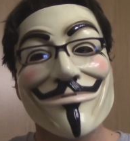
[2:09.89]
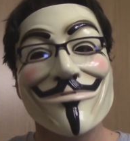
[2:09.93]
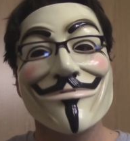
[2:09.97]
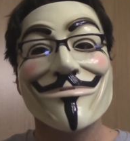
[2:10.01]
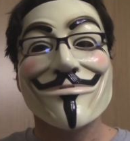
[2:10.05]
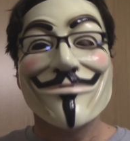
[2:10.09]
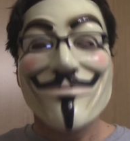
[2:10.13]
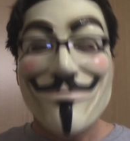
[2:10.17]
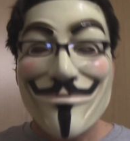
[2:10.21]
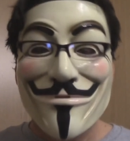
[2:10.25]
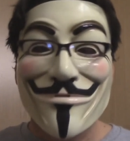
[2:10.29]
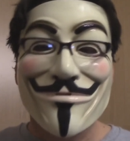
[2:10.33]
I
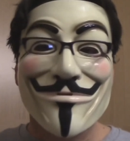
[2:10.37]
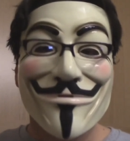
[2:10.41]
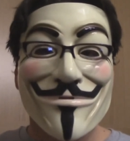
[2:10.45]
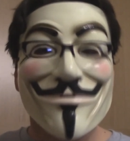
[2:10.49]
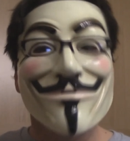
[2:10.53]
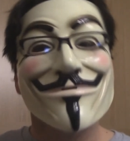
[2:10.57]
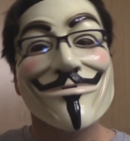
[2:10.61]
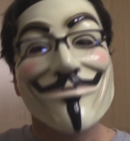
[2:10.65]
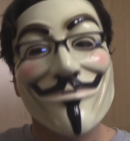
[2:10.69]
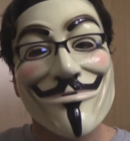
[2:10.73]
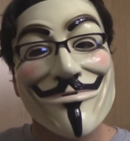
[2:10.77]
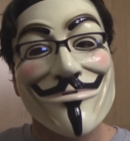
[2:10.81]
know
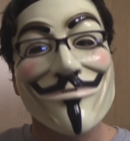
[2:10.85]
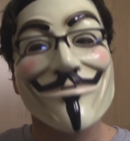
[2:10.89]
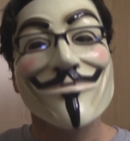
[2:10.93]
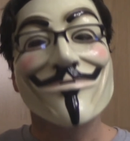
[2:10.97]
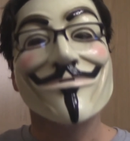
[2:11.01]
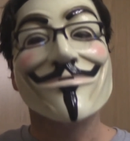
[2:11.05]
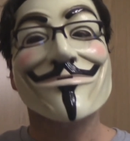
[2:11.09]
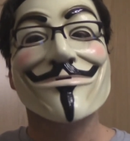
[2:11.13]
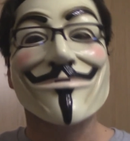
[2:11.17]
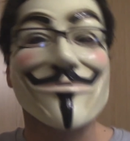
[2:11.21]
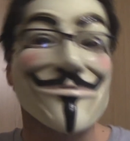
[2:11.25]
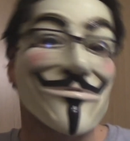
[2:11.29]
people will say,
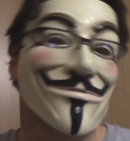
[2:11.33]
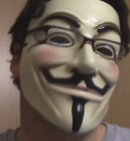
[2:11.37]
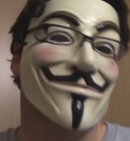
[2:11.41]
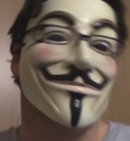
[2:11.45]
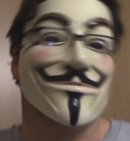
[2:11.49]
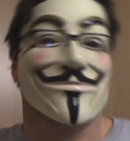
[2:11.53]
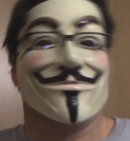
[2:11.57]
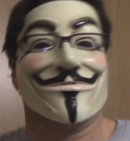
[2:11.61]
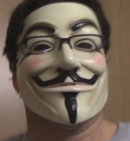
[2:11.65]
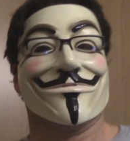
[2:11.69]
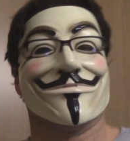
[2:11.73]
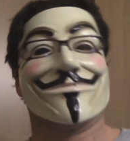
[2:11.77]
oh,
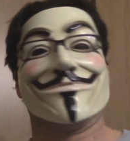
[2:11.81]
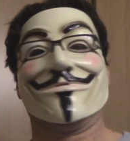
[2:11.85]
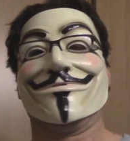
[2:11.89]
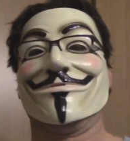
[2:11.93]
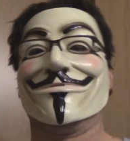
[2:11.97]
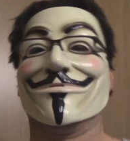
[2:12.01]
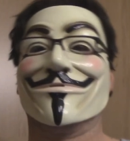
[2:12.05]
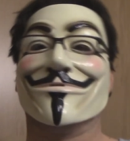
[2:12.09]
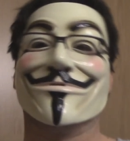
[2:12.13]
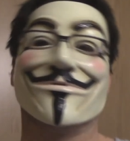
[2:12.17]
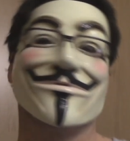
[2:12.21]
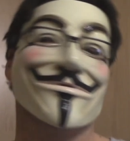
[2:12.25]
Slipknot,
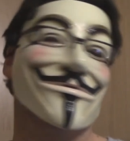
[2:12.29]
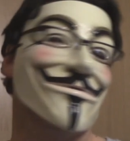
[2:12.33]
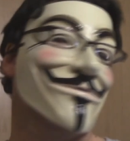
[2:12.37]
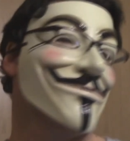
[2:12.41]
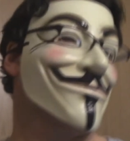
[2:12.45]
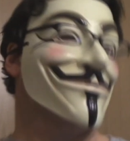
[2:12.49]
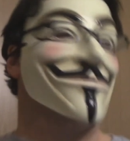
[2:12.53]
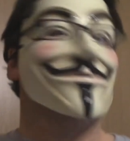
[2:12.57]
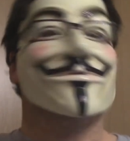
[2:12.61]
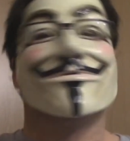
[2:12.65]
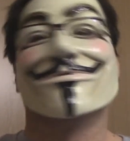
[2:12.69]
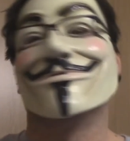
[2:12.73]
that
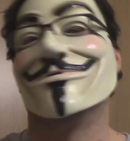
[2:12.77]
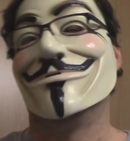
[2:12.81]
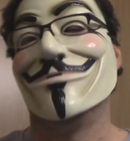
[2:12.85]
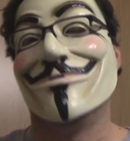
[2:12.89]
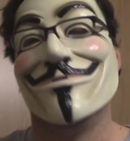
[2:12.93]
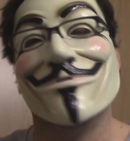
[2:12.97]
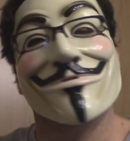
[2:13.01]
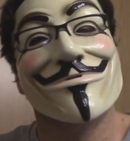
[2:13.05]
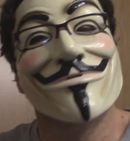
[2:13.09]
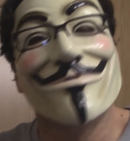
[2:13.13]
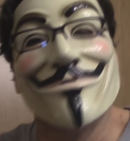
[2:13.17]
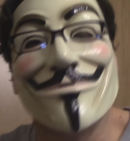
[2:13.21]
won't
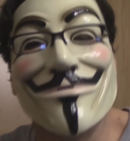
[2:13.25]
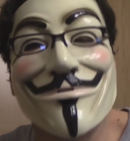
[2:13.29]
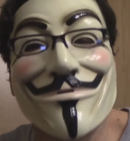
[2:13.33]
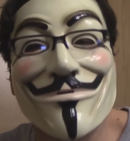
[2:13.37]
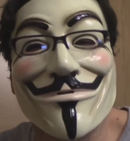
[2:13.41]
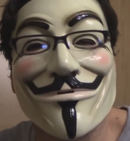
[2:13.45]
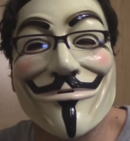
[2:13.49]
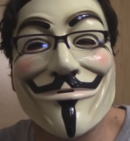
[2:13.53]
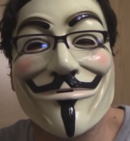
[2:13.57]
happen.